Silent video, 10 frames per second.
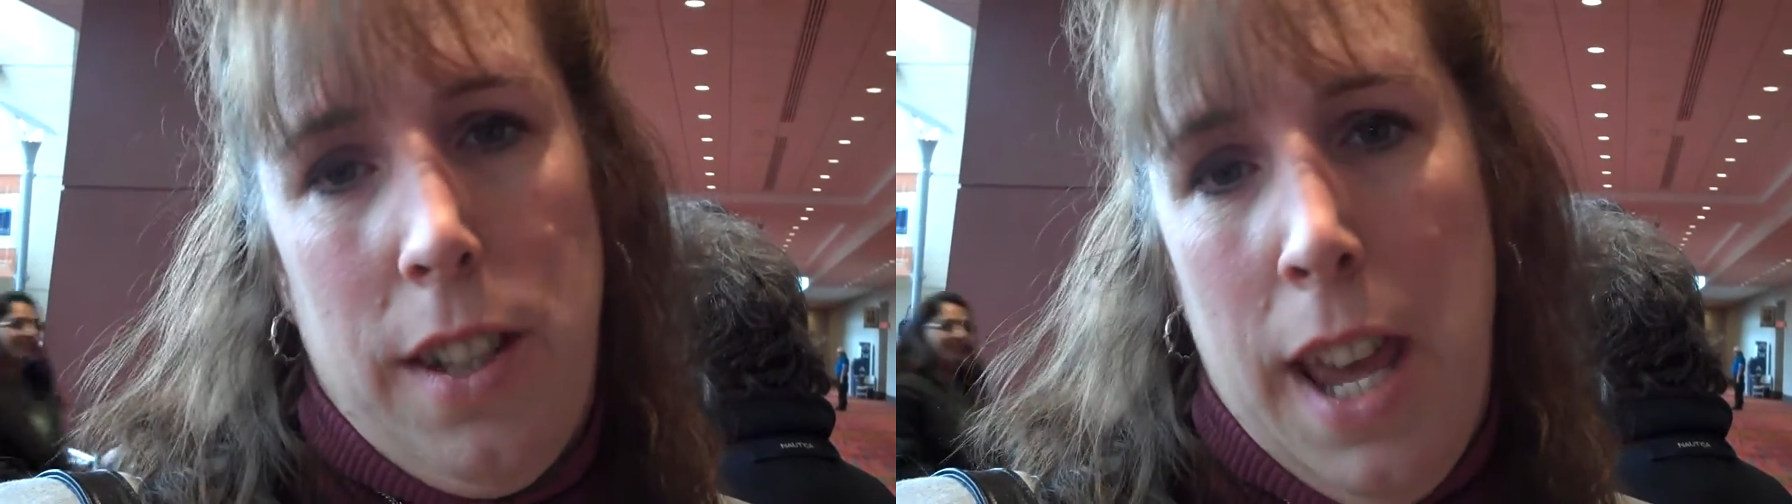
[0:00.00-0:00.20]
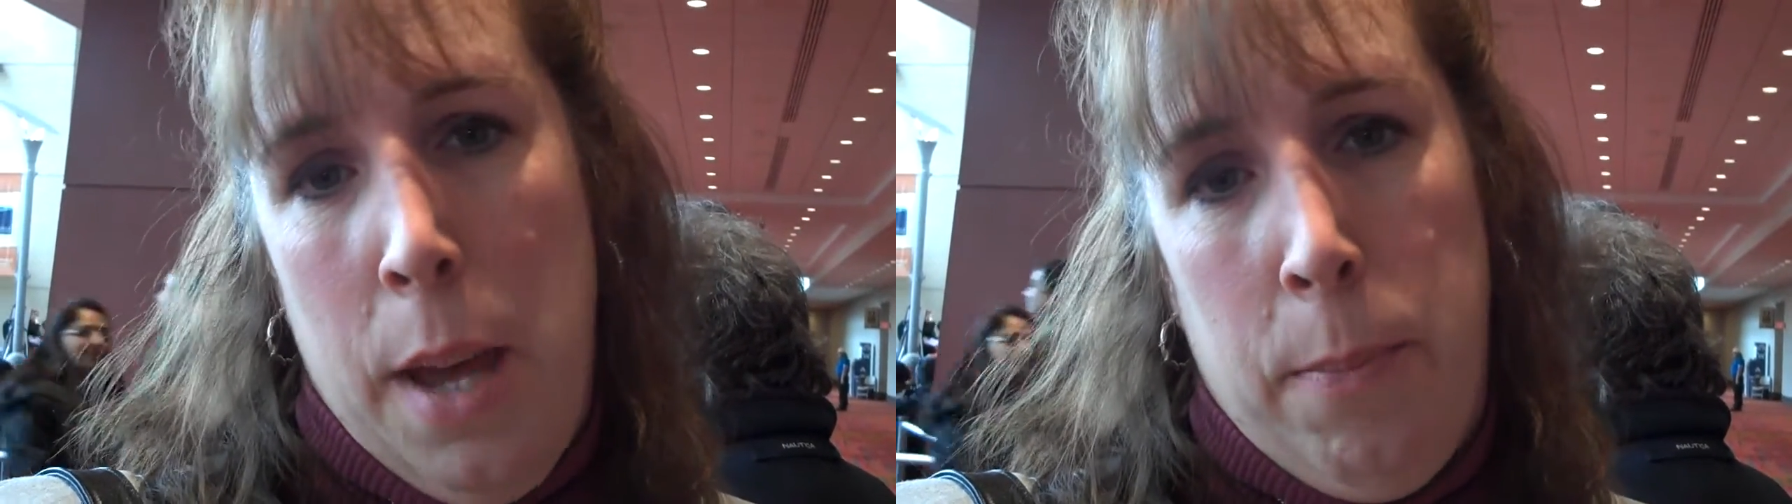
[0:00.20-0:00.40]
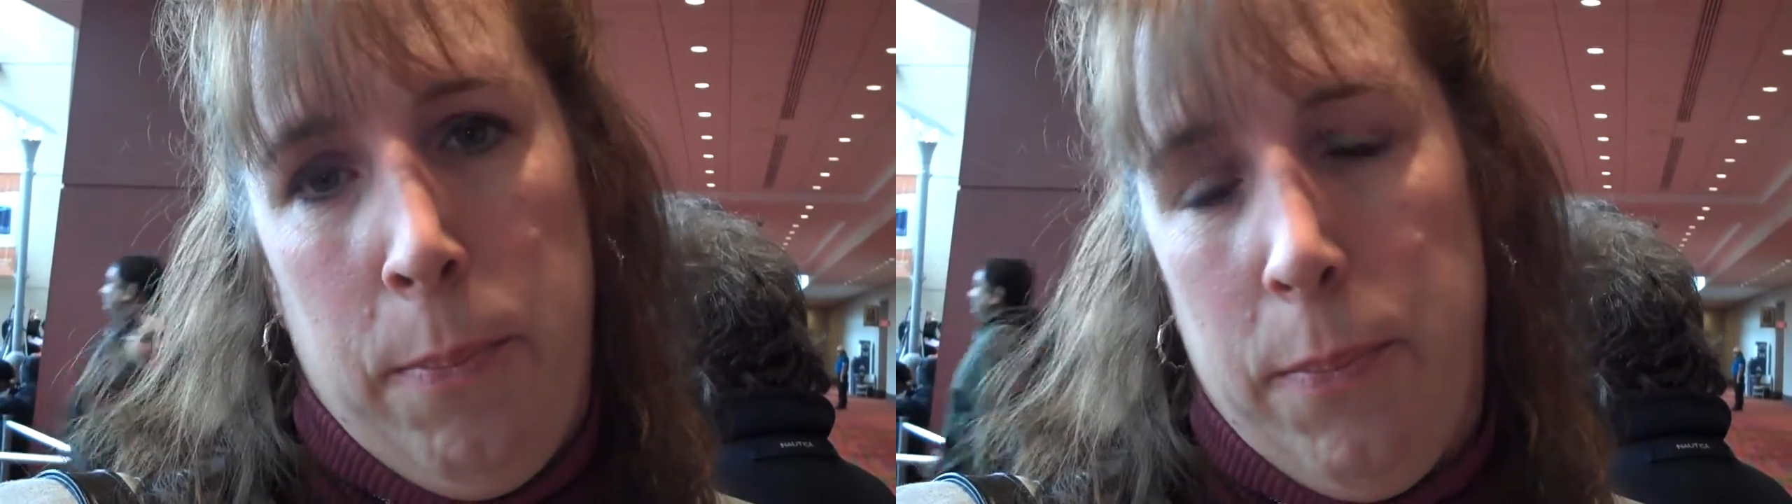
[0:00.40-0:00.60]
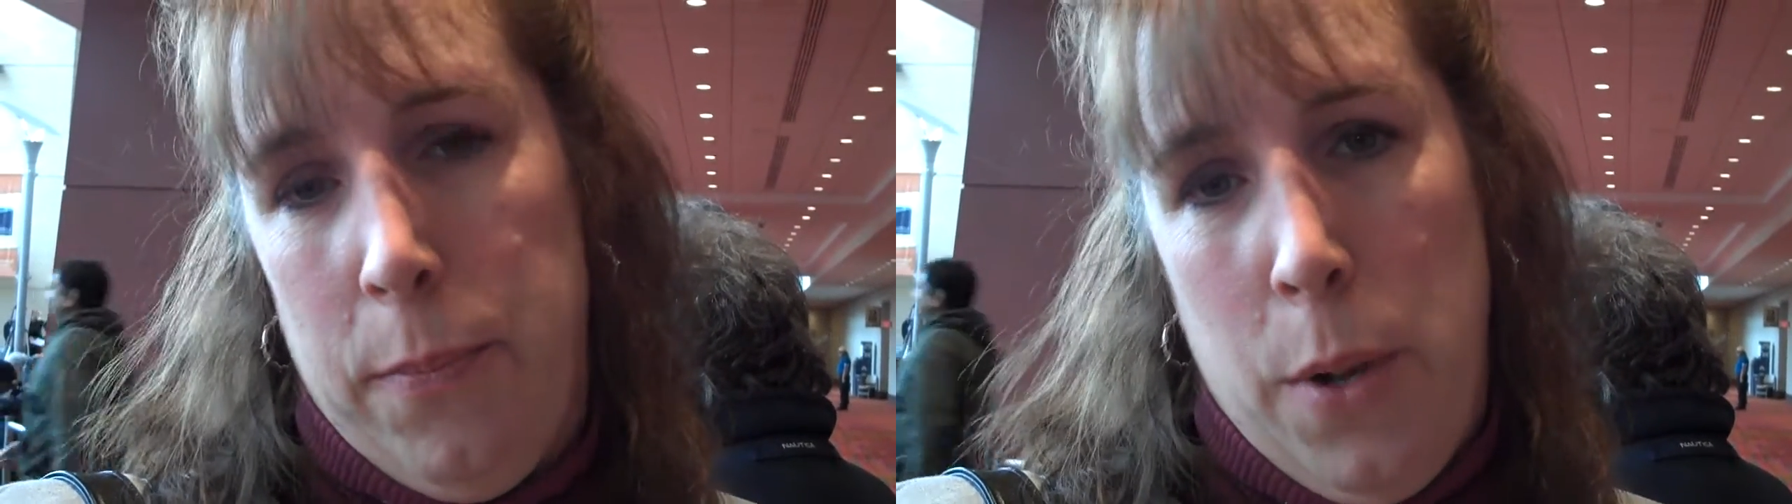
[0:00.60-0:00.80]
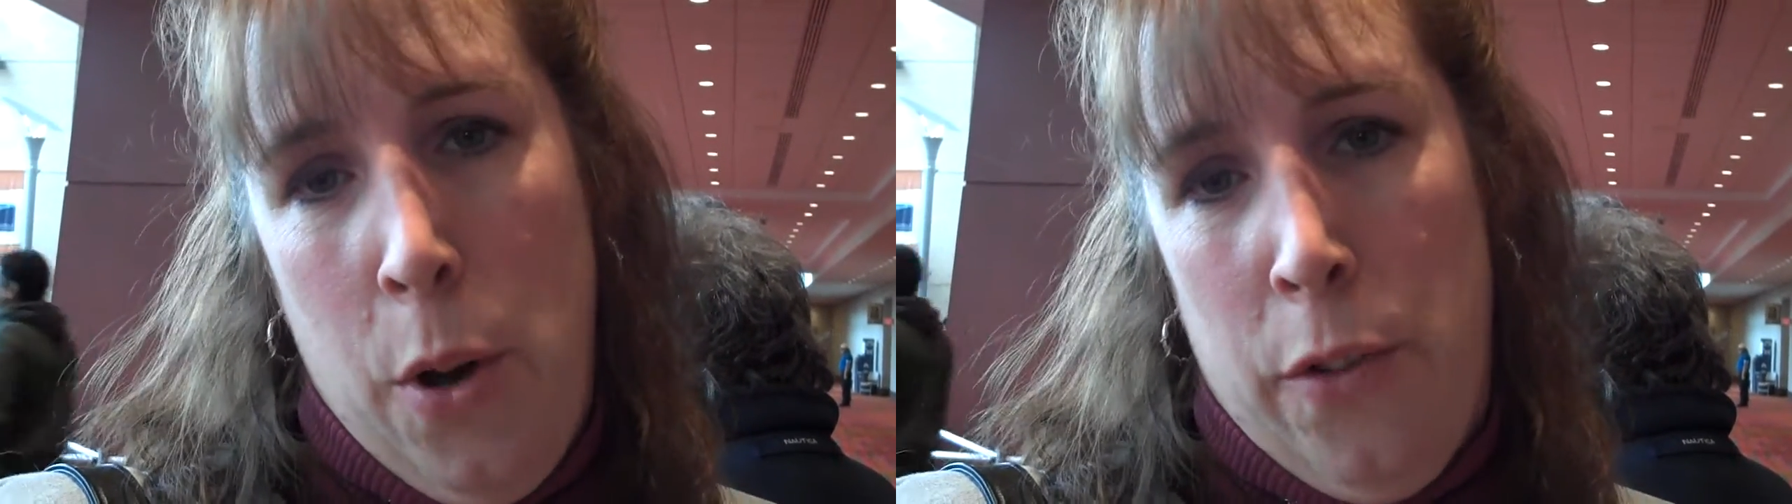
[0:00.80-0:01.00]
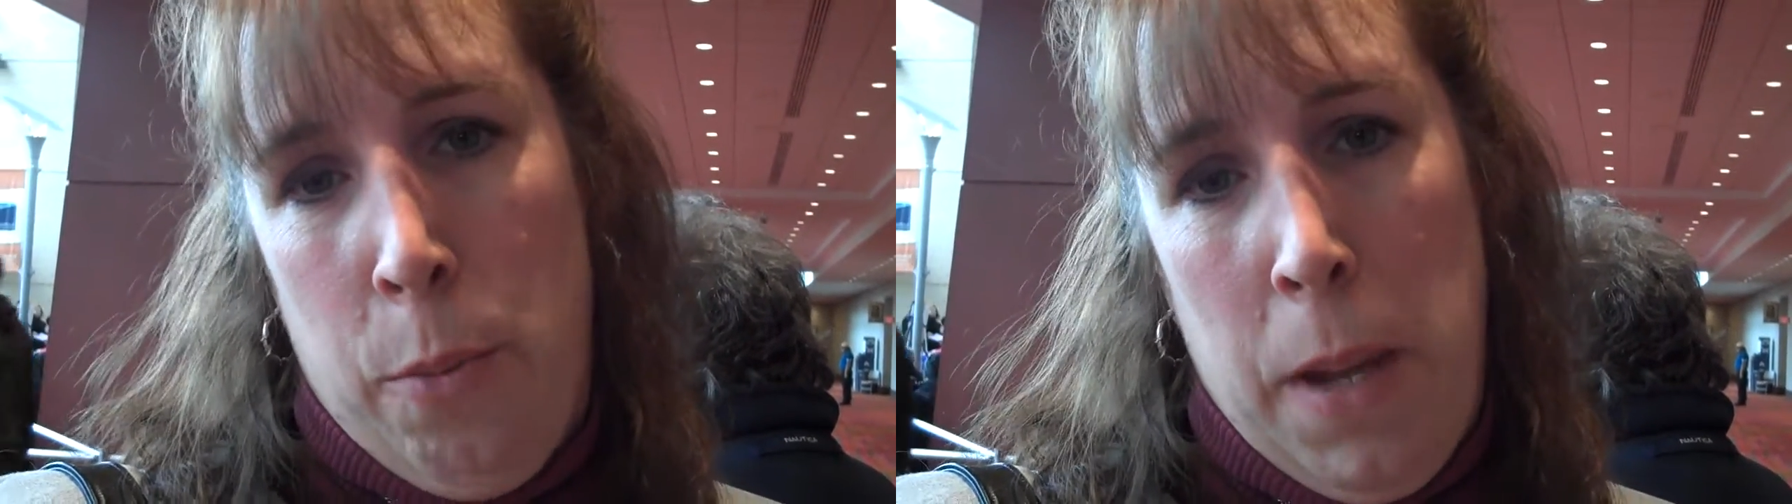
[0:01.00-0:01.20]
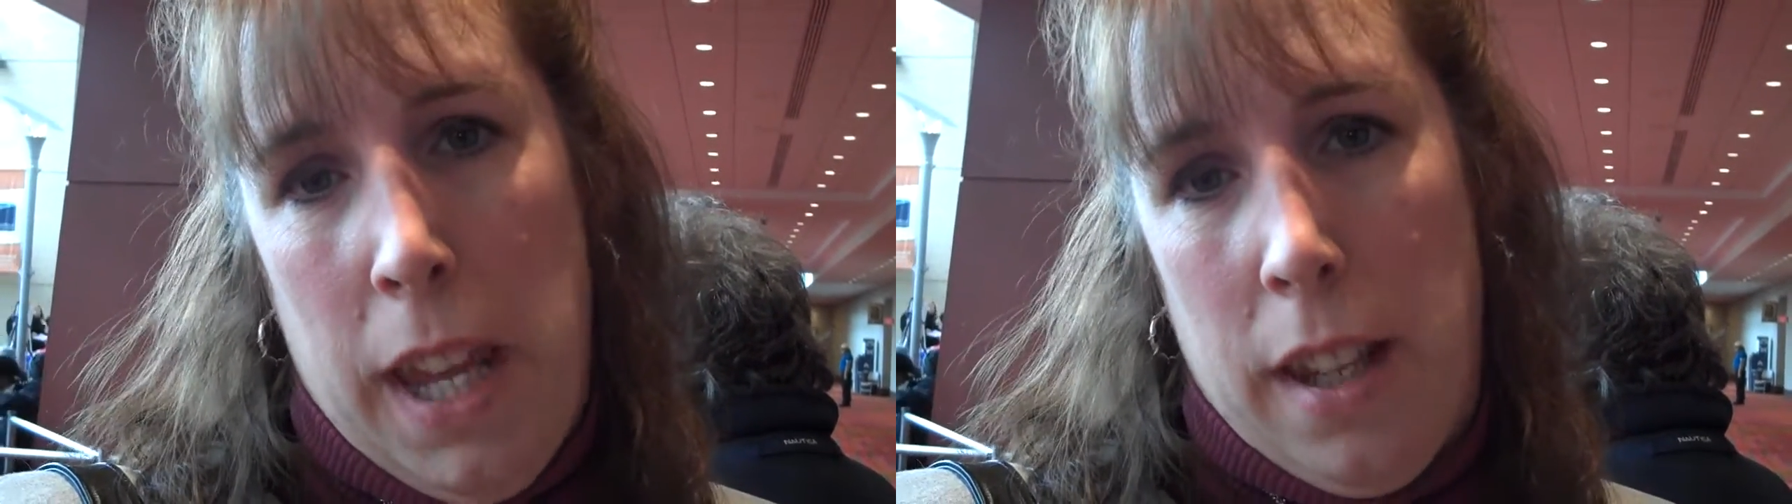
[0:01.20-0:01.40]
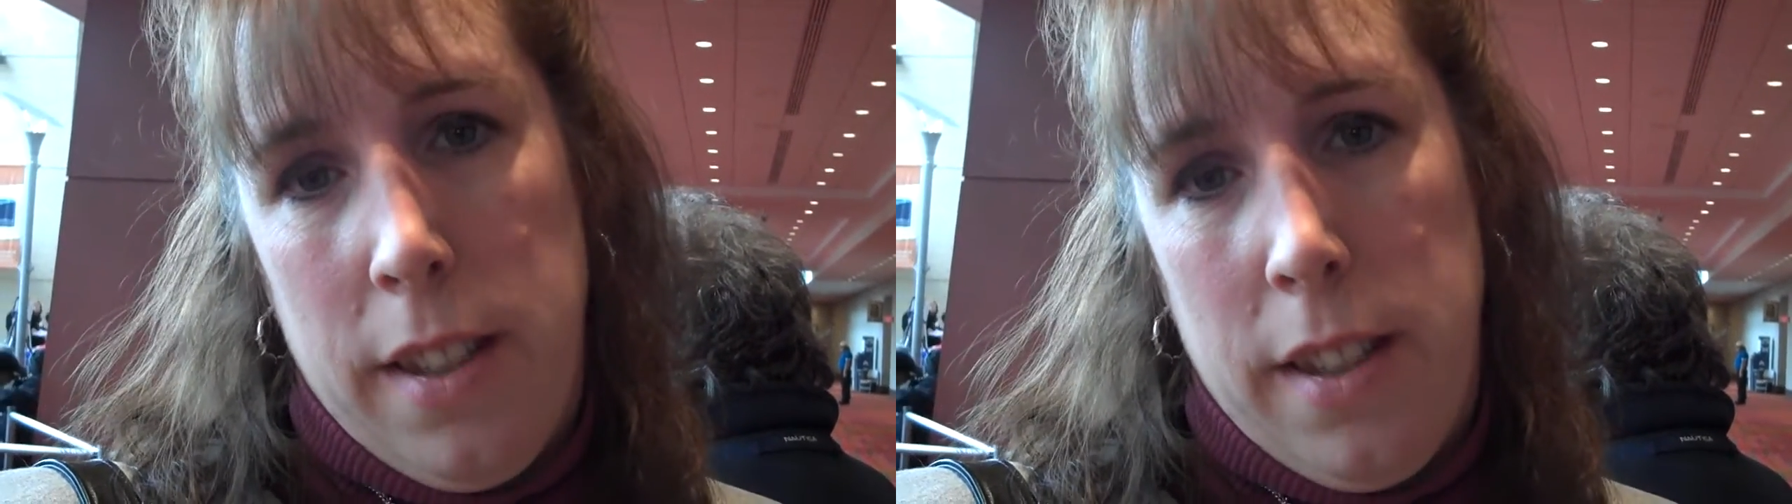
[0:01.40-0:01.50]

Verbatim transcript: him over me.